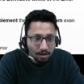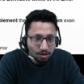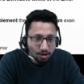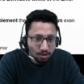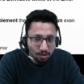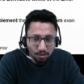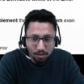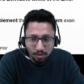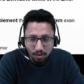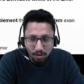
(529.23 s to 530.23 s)
So
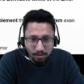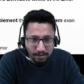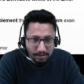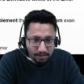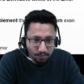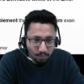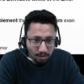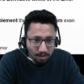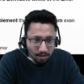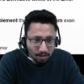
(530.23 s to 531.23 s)
this is
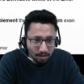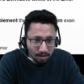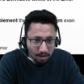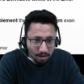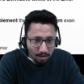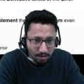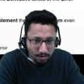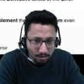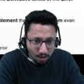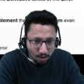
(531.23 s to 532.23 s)
what uh,
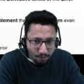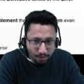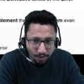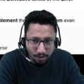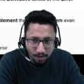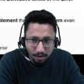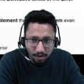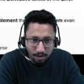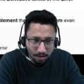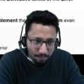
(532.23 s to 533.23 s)
the overall
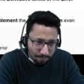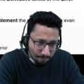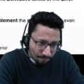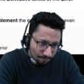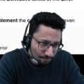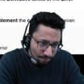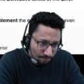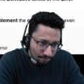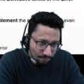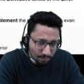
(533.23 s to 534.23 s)
uh,
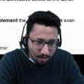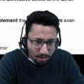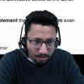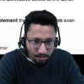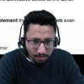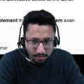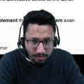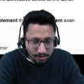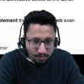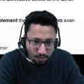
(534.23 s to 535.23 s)
Uh,
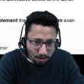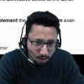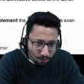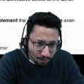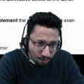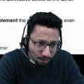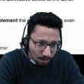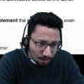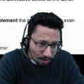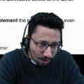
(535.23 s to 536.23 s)
this is what the overall
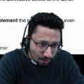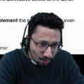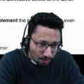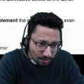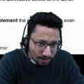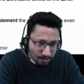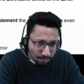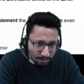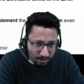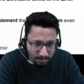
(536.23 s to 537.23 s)
control system
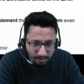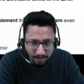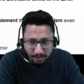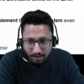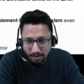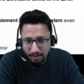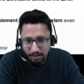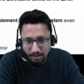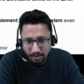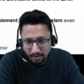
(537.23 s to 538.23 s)
does in, in,
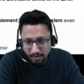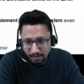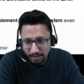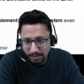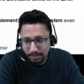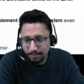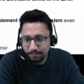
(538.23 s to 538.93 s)
in this case.